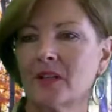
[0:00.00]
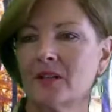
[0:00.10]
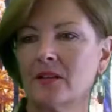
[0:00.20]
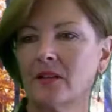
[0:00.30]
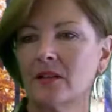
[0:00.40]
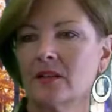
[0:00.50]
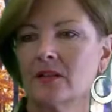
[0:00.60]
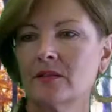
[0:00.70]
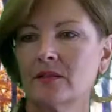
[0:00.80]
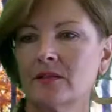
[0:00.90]

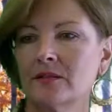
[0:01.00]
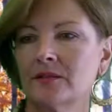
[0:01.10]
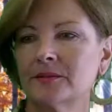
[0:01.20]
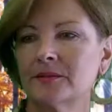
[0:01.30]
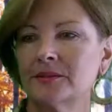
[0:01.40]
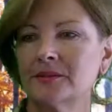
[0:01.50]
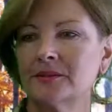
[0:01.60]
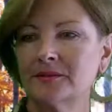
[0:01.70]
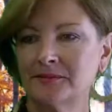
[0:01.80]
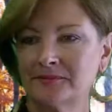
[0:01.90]

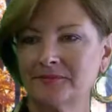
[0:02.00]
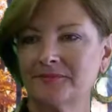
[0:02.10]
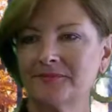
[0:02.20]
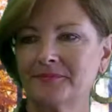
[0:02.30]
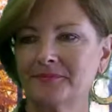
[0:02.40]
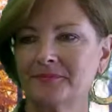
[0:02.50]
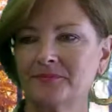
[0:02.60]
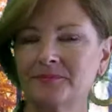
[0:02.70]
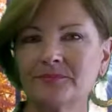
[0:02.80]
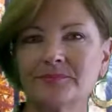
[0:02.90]

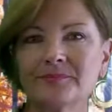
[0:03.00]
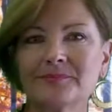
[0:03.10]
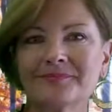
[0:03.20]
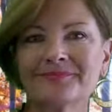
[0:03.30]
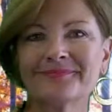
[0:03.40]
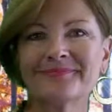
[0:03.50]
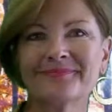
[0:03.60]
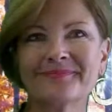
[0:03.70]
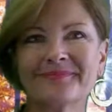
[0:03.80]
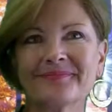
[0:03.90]

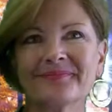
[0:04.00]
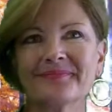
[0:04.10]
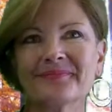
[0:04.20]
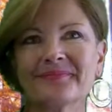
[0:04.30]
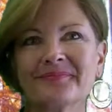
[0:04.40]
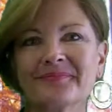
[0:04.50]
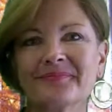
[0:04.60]
The person shown says nothing.